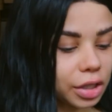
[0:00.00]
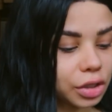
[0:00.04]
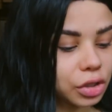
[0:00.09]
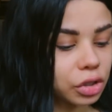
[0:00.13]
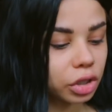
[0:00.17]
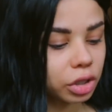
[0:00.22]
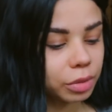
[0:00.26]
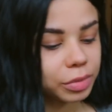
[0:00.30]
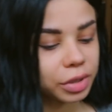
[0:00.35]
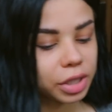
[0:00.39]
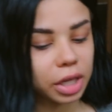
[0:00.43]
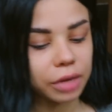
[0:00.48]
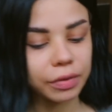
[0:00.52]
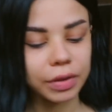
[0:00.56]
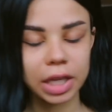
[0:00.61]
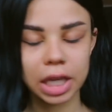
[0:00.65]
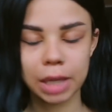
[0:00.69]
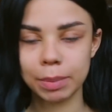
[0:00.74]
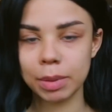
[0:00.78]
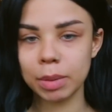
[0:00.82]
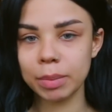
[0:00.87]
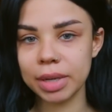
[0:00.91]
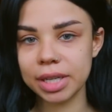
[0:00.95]
In terms of
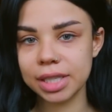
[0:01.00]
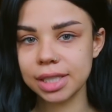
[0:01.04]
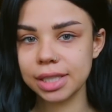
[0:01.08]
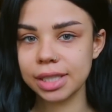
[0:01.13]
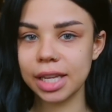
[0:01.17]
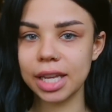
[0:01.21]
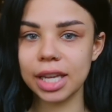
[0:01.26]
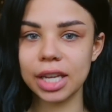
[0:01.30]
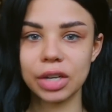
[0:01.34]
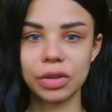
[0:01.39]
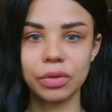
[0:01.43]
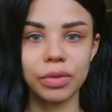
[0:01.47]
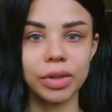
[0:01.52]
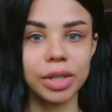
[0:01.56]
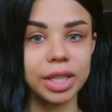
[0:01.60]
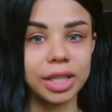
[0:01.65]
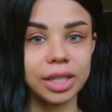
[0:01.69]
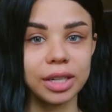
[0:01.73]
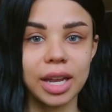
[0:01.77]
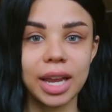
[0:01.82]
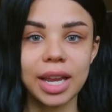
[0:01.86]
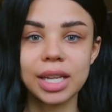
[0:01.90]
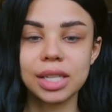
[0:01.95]
keeping my skin
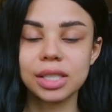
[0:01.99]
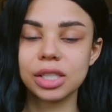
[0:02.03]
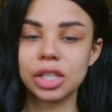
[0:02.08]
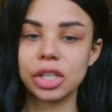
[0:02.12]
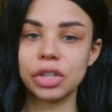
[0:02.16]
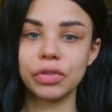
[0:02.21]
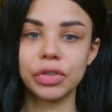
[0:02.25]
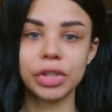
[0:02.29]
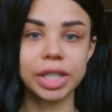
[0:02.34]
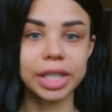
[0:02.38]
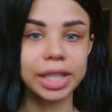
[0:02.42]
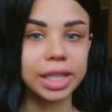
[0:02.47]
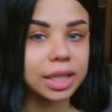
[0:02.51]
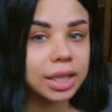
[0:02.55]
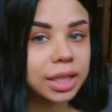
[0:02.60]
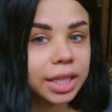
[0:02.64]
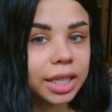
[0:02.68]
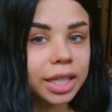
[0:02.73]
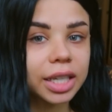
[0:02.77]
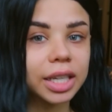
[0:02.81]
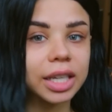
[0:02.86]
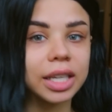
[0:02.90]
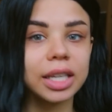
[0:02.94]
really nice and really
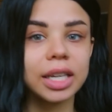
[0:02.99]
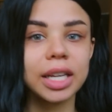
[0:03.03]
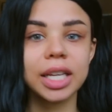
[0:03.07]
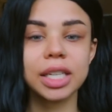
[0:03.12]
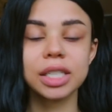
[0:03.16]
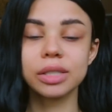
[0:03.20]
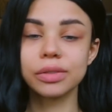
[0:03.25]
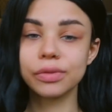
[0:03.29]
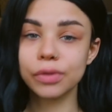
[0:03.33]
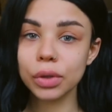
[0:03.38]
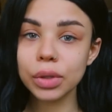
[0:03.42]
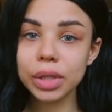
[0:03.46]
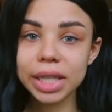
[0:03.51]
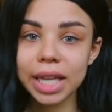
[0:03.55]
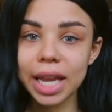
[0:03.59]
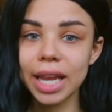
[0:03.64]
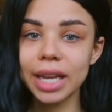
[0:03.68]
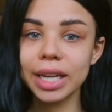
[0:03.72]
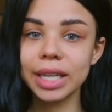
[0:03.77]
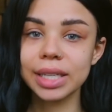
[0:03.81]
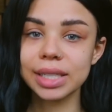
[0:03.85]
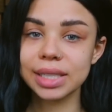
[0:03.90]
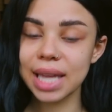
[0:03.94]
clean,
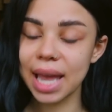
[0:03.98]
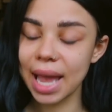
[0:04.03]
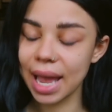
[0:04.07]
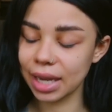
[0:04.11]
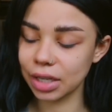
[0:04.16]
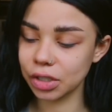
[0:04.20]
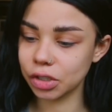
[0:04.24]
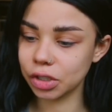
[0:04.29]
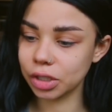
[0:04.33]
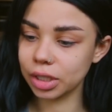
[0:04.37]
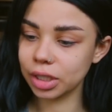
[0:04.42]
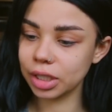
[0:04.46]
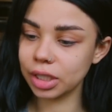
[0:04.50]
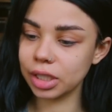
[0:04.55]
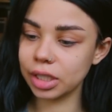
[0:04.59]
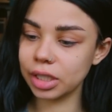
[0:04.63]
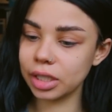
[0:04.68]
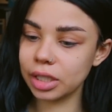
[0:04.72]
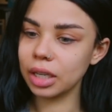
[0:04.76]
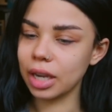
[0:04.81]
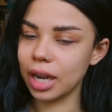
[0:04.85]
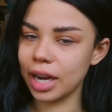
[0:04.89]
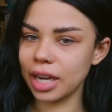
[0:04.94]
exfoliating is
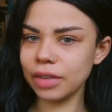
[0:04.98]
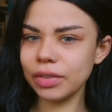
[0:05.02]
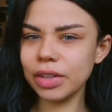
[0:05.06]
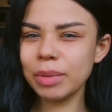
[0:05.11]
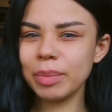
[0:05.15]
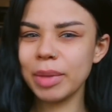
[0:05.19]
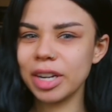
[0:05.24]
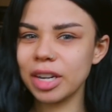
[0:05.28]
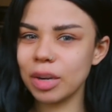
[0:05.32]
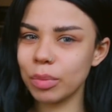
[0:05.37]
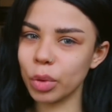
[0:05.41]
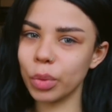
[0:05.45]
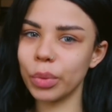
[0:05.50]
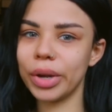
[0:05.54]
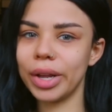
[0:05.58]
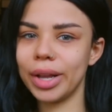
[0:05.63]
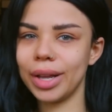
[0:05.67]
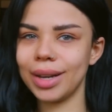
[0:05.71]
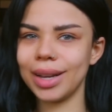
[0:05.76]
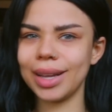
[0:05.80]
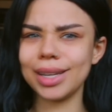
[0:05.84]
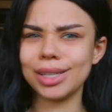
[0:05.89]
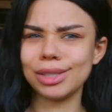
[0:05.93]
actually kind of like my number
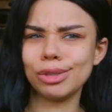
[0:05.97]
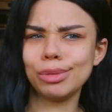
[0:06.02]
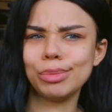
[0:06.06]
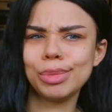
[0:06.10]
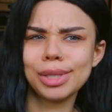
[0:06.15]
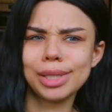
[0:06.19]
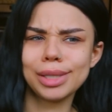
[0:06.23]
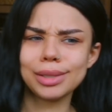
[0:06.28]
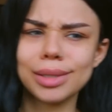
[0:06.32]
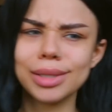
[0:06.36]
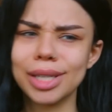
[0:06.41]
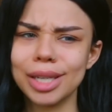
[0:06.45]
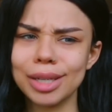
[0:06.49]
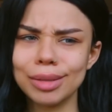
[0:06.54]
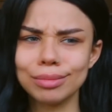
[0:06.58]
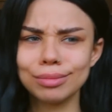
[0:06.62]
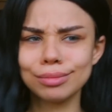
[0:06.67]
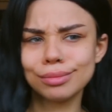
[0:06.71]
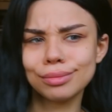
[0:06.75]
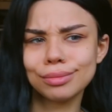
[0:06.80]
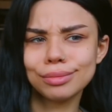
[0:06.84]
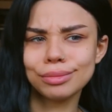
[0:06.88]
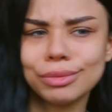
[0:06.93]
one, I guess it would be like
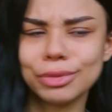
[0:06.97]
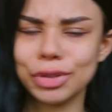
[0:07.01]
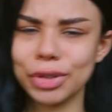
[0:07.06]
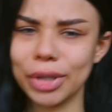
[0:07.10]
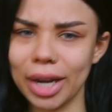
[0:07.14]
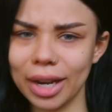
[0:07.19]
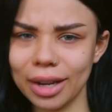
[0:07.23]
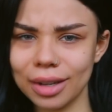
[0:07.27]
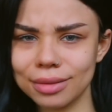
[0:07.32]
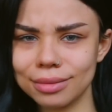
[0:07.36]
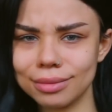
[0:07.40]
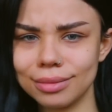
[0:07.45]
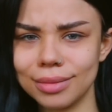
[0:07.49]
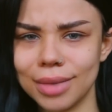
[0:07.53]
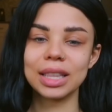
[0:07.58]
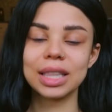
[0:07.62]
tip, trick.